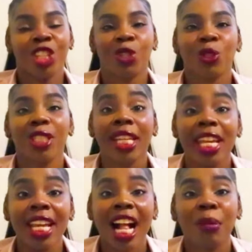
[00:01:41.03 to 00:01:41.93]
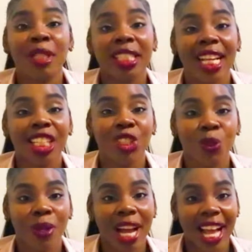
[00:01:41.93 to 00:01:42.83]
So today I'll be telling
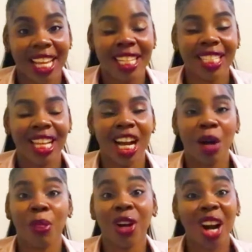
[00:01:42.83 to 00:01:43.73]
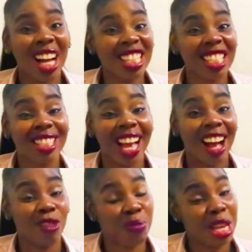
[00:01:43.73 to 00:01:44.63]
you guys the cost to
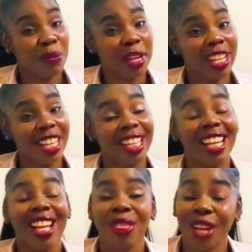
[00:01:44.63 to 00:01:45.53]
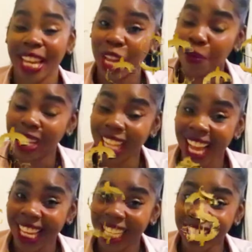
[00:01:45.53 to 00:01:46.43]
have baby in the Cayman
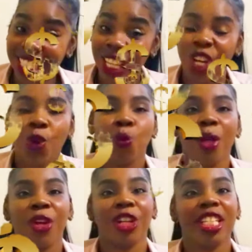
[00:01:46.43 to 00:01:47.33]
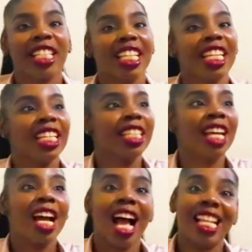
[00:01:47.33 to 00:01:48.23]
Islands, whether it is
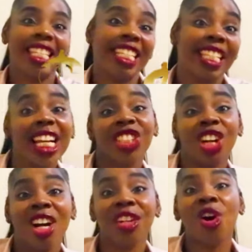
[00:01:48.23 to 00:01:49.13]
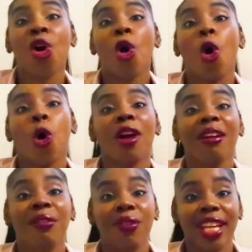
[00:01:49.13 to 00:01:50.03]
a C-section or
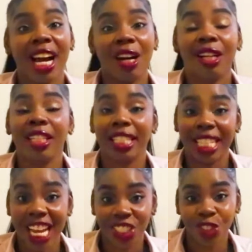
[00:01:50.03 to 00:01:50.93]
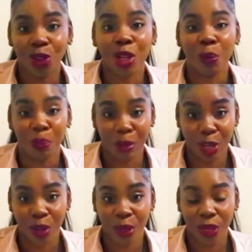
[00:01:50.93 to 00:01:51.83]
via natural
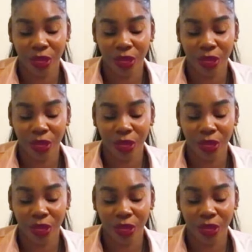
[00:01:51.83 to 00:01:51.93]
birth.